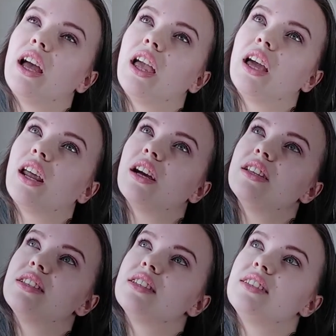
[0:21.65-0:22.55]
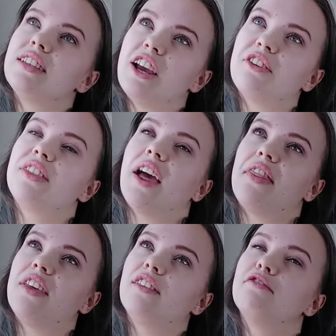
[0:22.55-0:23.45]
And I stared at
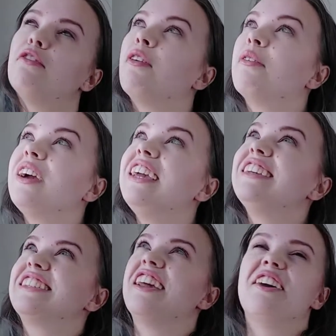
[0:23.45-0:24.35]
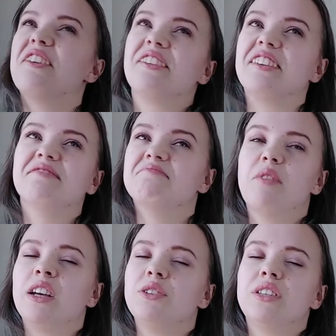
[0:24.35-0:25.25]
that thing for weeks, not knowing
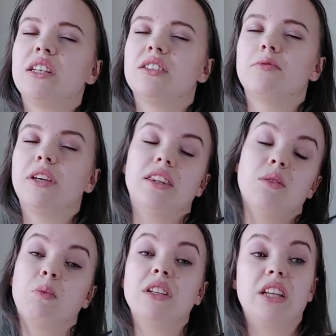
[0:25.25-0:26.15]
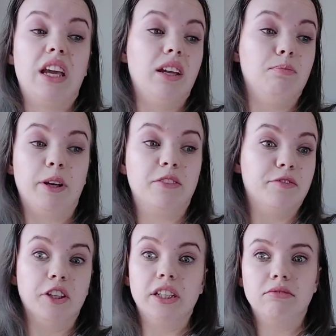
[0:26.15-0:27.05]
why you sent it to me. And then one day,
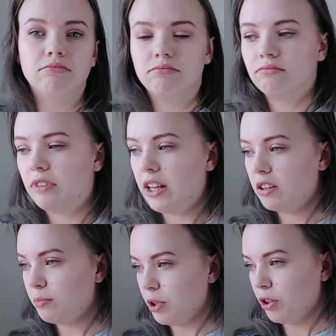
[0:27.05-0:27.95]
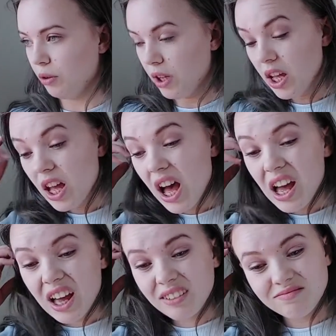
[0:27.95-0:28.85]
barefoot, out of the blue,
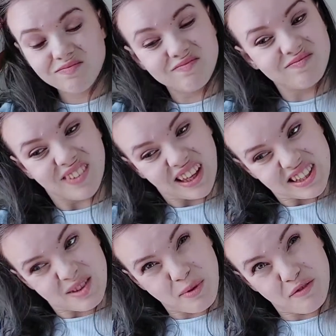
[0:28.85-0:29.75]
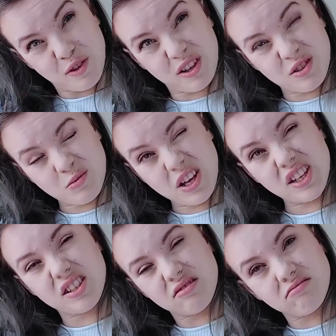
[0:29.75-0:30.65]
I slipped my foot into
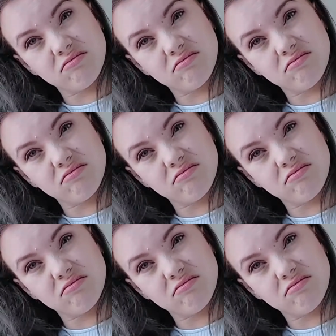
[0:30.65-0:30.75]
it.